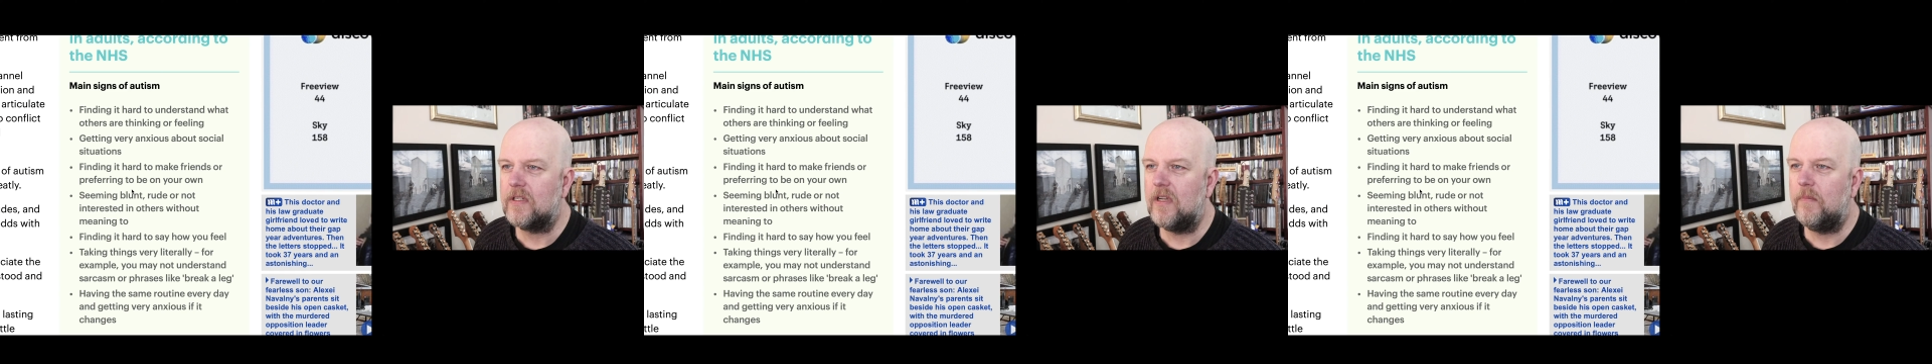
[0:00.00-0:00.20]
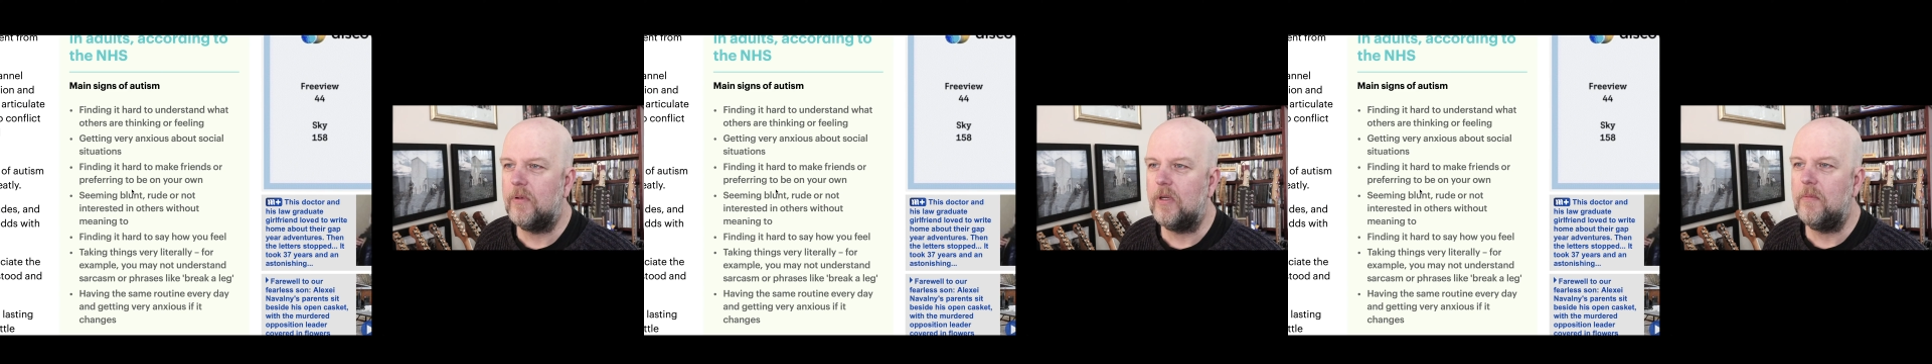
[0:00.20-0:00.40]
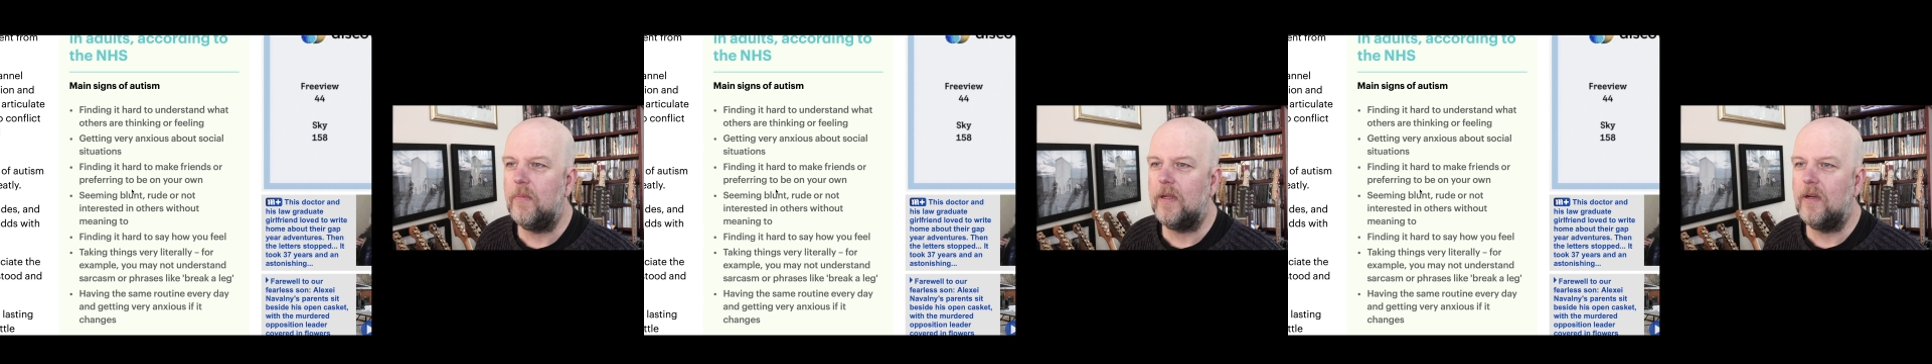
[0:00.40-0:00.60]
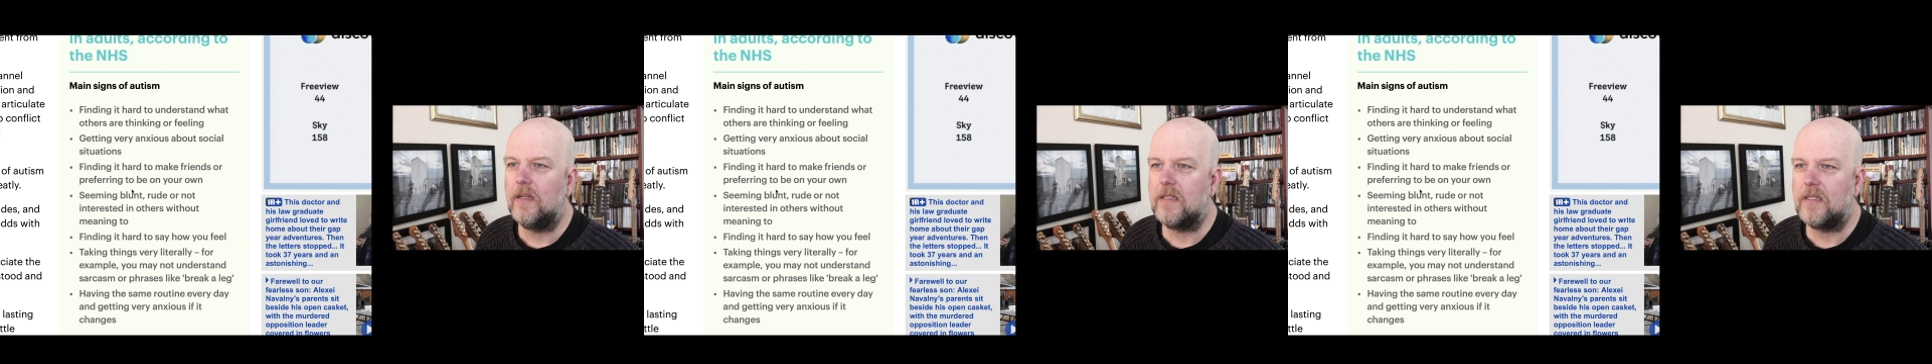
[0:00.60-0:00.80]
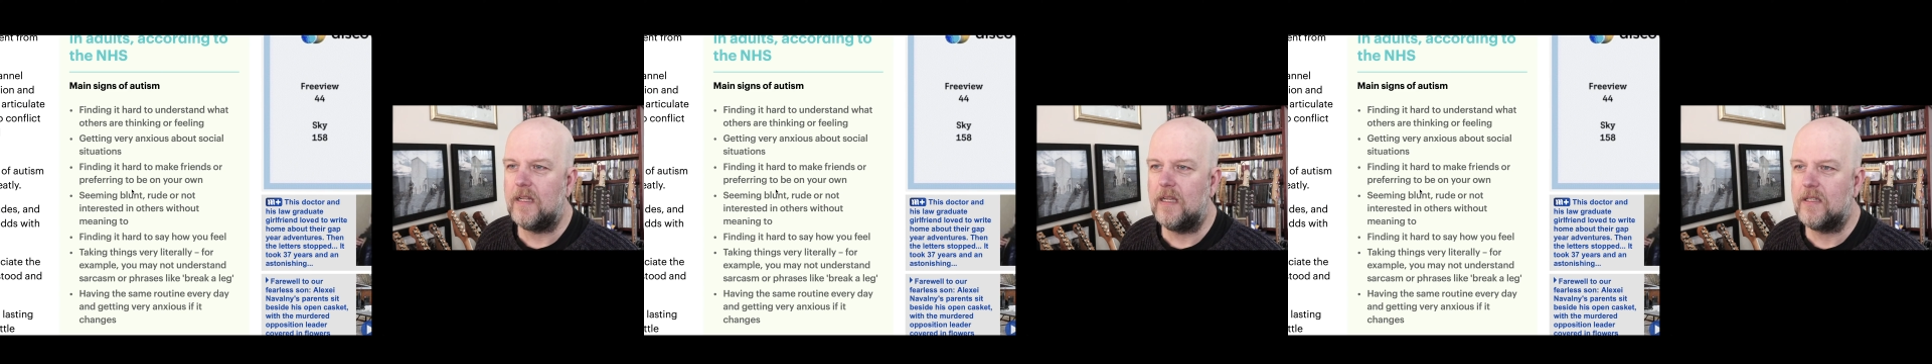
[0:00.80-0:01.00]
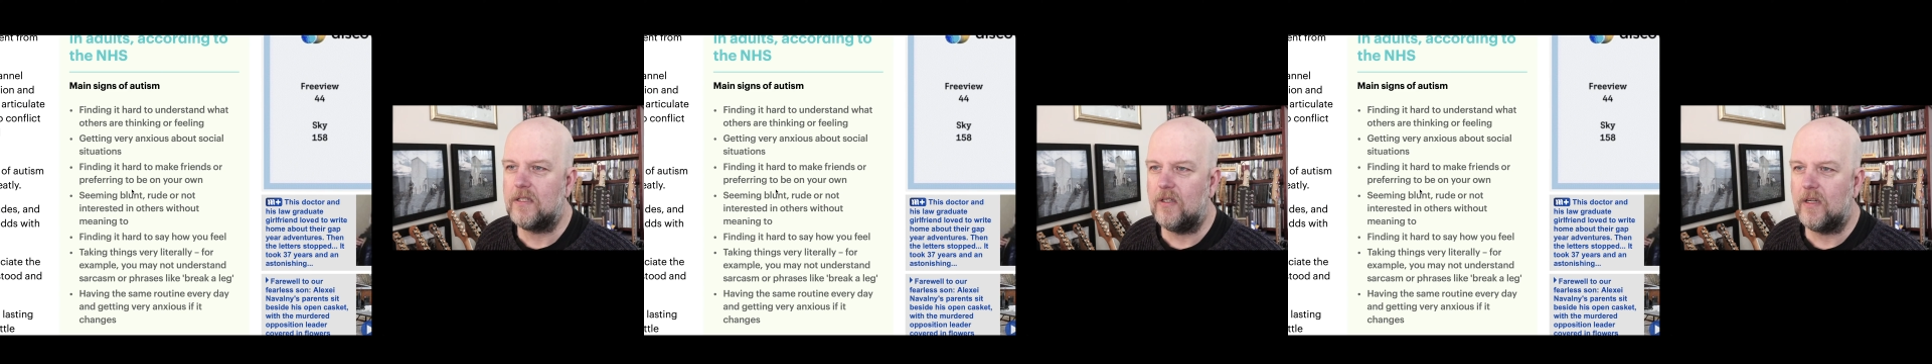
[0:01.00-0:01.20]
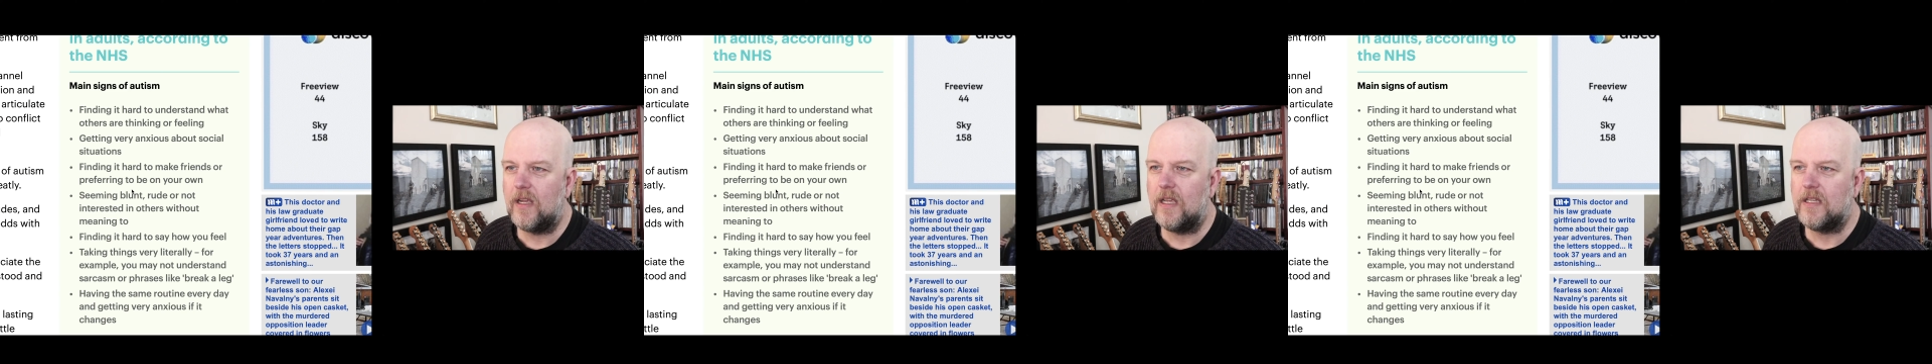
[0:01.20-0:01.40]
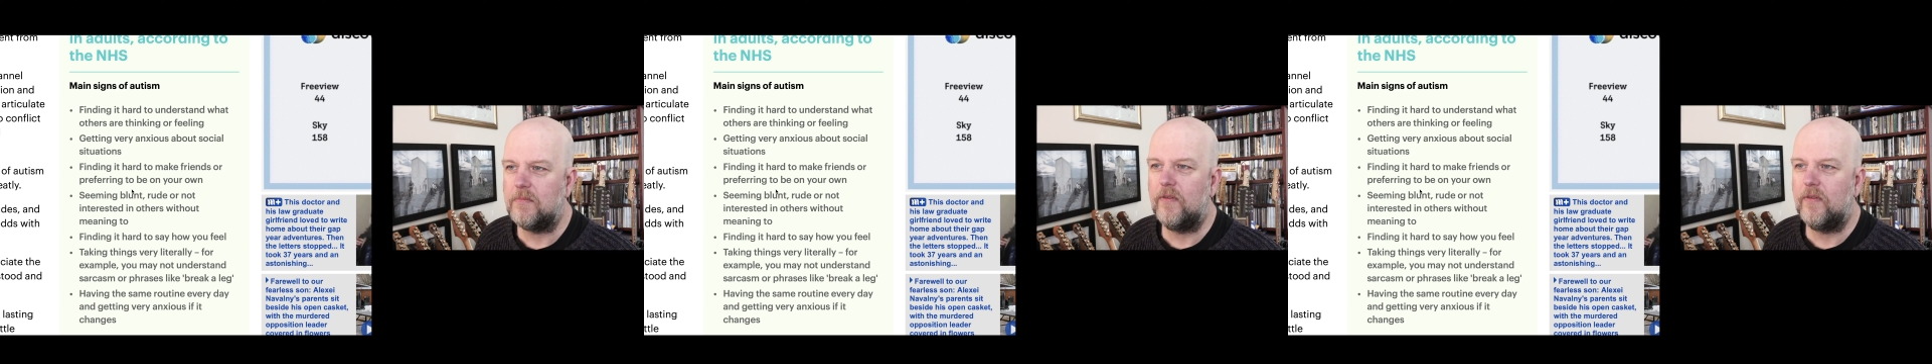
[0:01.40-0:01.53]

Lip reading: you may not understand sarcasm or